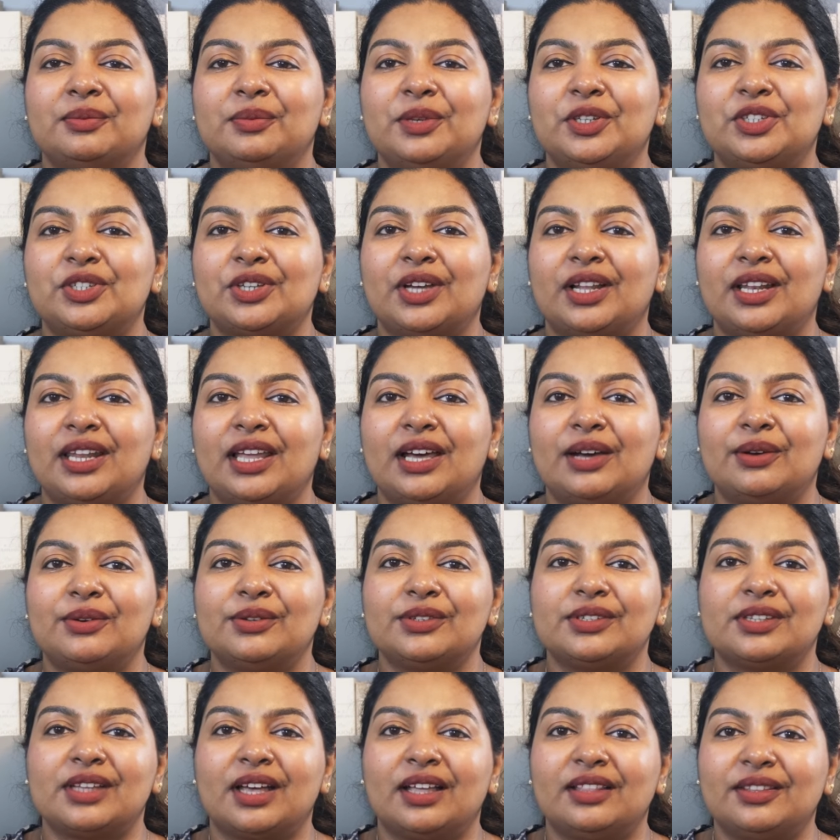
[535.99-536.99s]
which
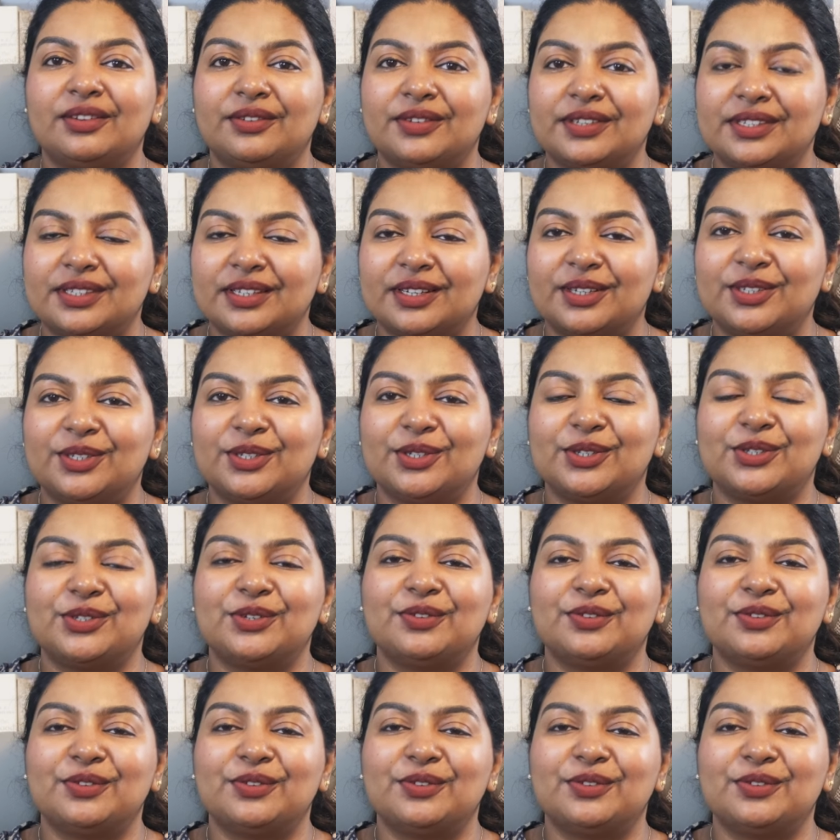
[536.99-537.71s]
allows other researchers